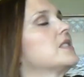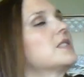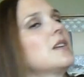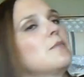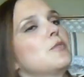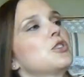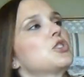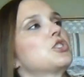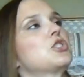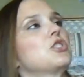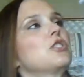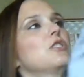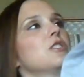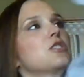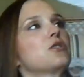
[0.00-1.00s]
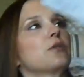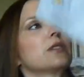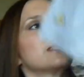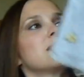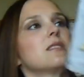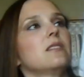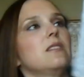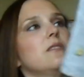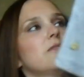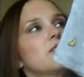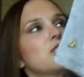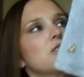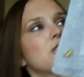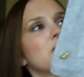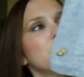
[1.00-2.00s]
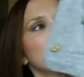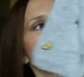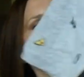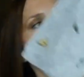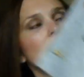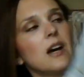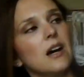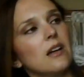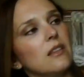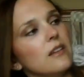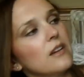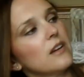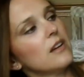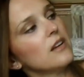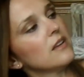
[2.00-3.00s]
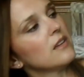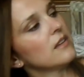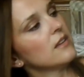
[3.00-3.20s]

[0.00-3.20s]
a summer shirt, short sleeve shirt with a collar.